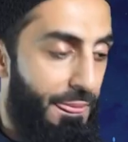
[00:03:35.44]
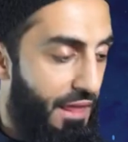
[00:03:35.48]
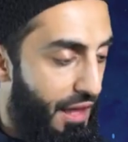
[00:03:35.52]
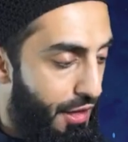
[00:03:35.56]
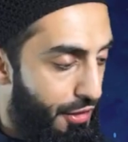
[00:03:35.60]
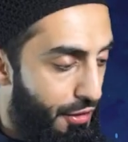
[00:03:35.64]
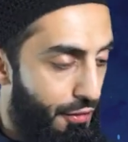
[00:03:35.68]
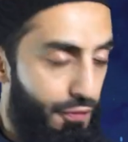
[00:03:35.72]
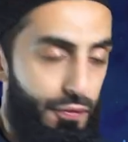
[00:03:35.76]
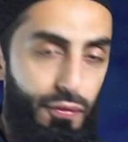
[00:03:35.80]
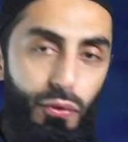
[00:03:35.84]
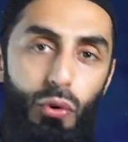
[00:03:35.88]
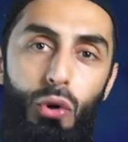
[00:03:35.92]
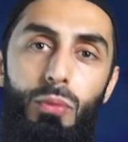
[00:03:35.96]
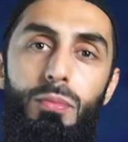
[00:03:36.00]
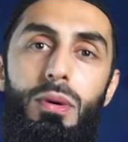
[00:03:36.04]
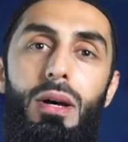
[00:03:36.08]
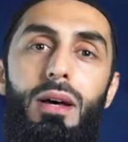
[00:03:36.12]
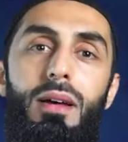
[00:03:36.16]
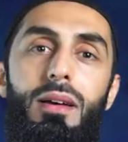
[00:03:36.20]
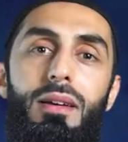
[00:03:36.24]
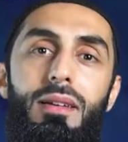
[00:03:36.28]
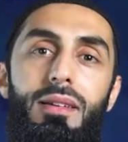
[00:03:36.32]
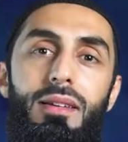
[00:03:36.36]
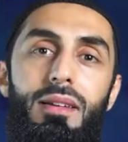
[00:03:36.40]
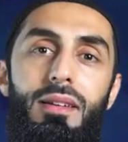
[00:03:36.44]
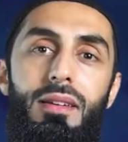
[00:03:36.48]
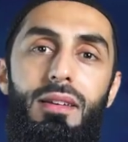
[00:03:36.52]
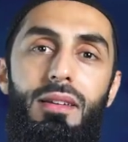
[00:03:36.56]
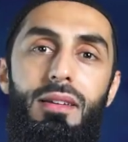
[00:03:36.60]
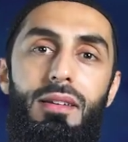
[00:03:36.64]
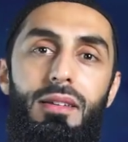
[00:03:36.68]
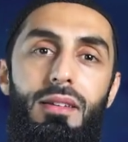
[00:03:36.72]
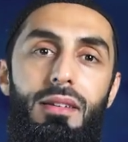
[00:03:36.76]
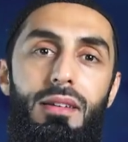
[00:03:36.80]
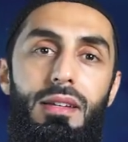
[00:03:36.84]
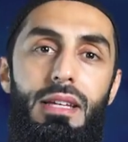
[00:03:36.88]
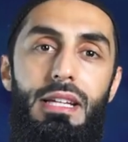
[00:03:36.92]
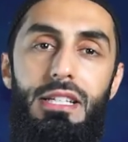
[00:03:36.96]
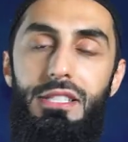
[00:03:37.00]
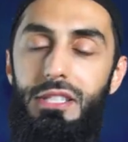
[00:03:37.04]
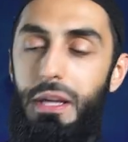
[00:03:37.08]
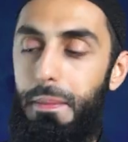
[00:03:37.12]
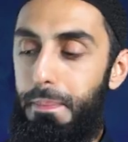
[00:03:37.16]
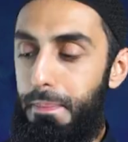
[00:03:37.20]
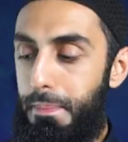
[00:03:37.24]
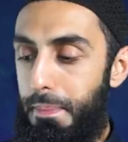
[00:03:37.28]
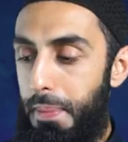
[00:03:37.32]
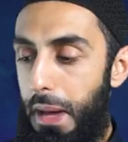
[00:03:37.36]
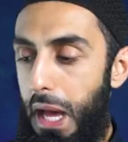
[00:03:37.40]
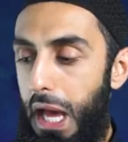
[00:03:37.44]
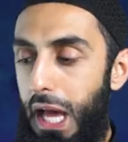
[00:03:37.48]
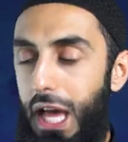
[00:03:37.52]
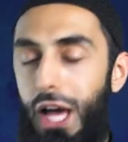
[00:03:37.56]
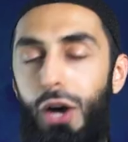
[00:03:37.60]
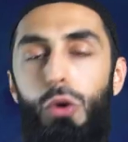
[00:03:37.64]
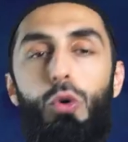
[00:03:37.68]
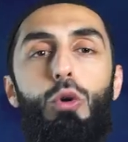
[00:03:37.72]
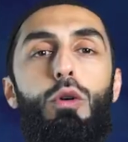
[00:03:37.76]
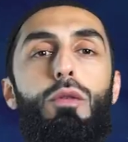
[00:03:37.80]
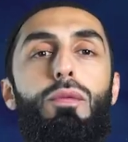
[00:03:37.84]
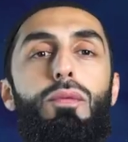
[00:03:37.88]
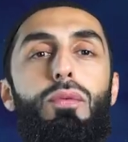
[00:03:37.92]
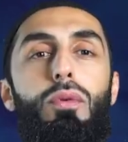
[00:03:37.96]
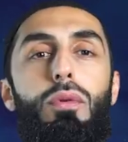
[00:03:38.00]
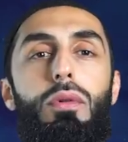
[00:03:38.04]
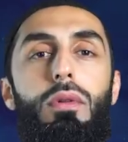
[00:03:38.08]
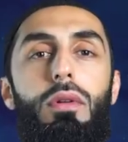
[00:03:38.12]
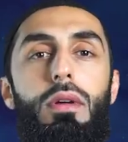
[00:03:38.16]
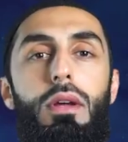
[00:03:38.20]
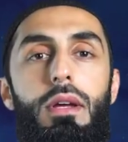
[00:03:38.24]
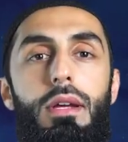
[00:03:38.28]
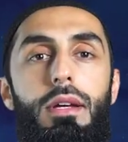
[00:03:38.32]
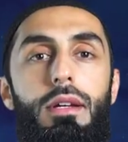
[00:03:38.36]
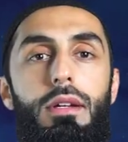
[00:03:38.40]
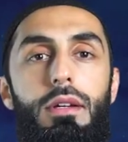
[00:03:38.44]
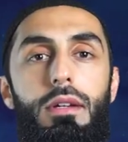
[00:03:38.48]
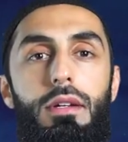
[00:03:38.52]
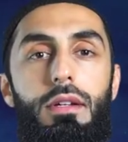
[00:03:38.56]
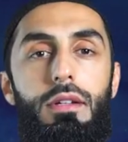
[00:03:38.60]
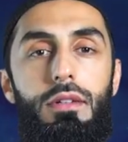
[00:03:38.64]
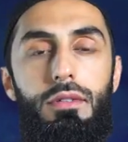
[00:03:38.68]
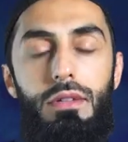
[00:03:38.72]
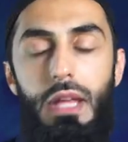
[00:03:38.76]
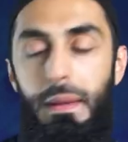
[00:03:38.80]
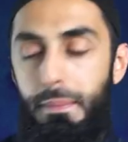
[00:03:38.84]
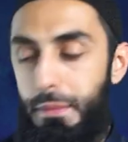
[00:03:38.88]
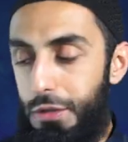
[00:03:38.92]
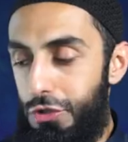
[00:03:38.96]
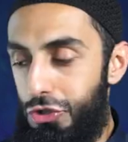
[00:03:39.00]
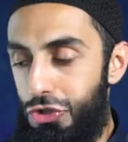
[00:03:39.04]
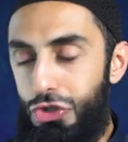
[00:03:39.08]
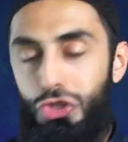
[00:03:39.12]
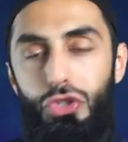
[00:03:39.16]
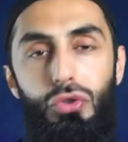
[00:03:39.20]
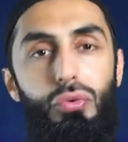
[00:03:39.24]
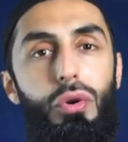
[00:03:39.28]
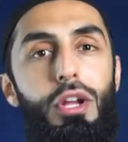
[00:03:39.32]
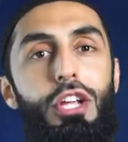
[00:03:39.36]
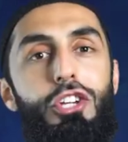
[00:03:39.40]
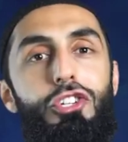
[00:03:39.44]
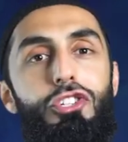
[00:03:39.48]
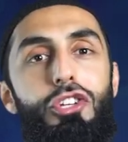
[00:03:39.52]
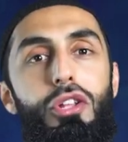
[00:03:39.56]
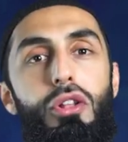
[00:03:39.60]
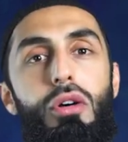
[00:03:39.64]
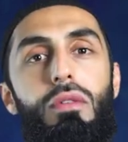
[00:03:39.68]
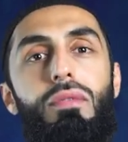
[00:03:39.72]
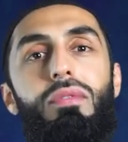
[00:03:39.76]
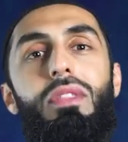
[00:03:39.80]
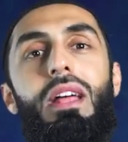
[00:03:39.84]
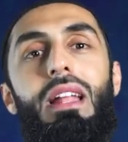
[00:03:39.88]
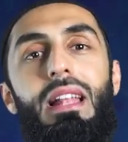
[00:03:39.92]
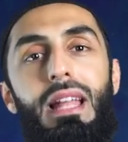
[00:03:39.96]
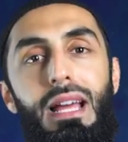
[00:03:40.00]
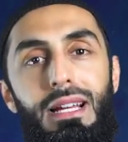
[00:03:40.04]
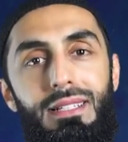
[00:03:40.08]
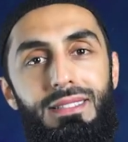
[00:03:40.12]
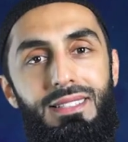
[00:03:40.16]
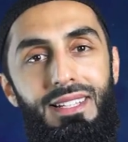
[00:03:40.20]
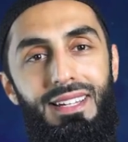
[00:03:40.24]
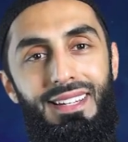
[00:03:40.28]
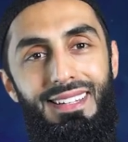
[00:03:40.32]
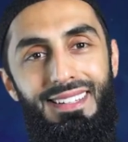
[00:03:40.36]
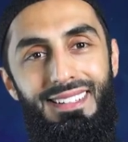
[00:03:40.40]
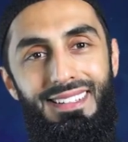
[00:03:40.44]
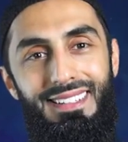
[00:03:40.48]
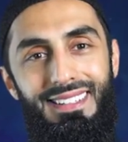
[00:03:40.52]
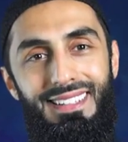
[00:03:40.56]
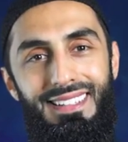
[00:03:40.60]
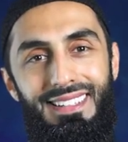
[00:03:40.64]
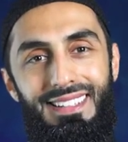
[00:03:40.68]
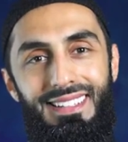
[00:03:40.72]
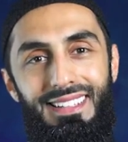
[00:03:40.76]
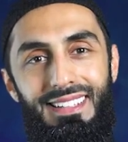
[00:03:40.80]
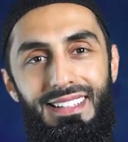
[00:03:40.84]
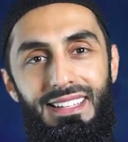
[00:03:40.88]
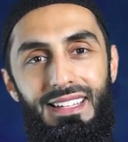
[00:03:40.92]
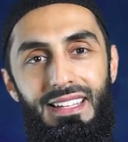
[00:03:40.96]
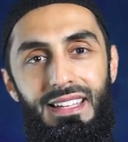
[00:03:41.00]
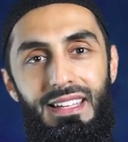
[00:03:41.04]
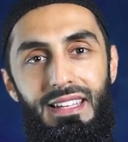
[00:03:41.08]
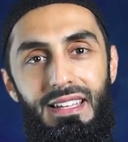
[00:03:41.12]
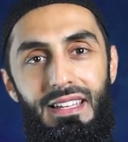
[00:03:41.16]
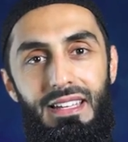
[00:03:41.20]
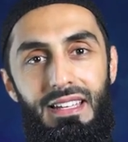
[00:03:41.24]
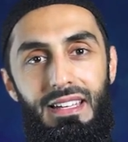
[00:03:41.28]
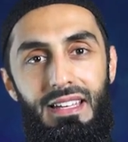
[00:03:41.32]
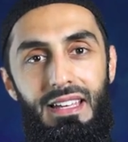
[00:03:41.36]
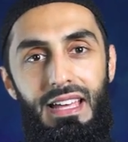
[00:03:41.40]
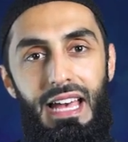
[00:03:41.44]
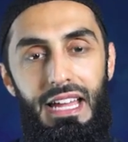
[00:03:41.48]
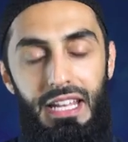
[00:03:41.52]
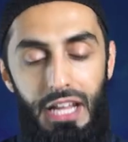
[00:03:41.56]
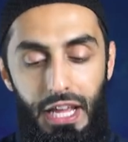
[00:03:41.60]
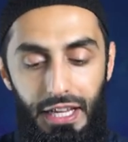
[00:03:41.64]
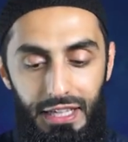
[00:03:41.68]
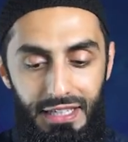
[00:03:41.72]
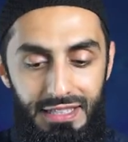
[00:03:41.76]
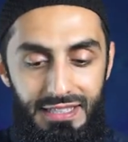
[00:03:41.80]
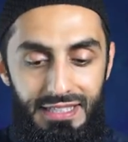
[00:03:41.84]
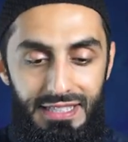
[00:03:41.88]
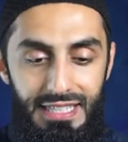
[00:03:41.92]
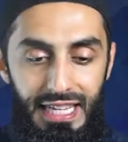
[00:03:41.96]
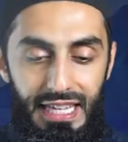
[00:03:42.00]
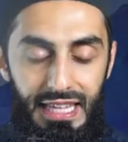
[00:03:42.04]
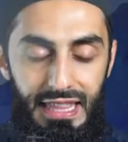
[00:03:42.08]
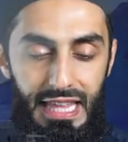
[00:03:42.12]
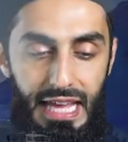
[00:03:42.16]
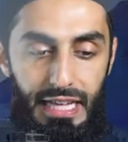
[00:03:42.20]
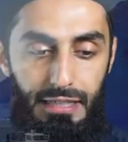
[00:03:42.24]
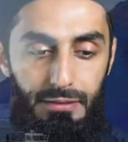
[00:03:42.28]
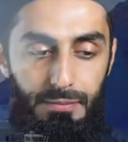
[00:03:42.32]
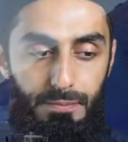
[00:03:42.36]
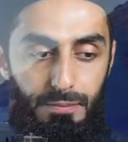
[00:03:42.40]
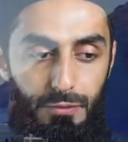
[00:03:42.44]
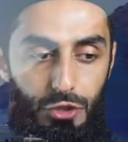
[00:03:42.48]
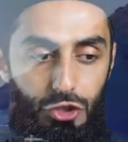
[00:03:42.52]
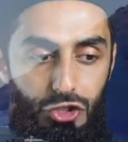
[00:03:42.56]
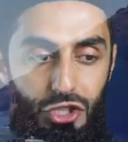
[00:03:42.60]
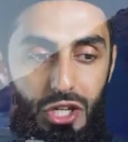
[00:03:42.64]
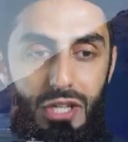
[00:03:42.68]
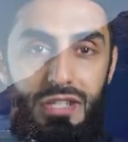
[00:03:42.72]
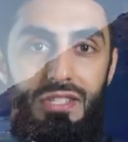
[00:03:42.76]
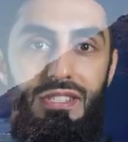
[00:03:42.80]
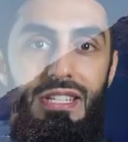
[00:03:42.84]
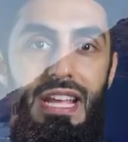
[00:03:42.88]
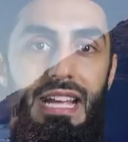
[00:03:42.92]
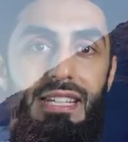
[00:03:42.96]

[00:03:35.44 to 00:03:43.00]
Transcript: The former is a powerful demonstration of the latter. And I can say that just